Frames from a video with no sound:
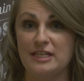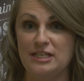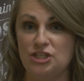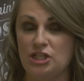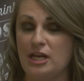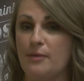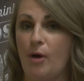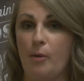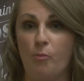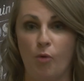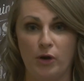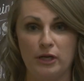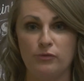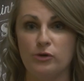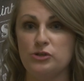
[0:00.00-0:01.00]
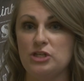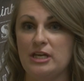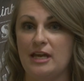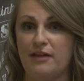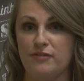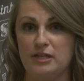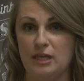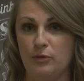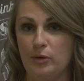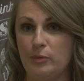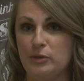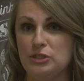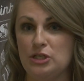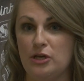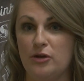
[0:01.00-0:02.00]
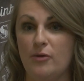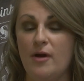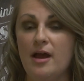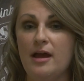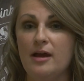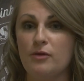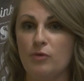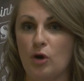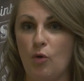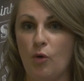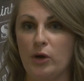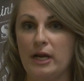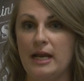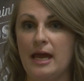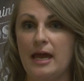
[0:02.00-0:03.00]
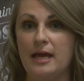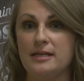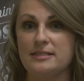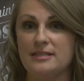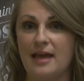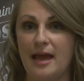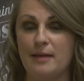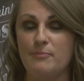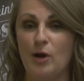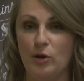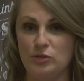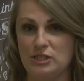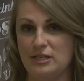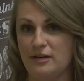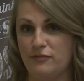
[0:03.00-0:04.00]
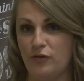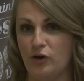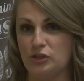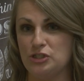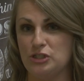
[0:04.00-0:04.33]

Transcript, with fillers: teaching him our morning routine, everything we would do, recorded it and posted it for our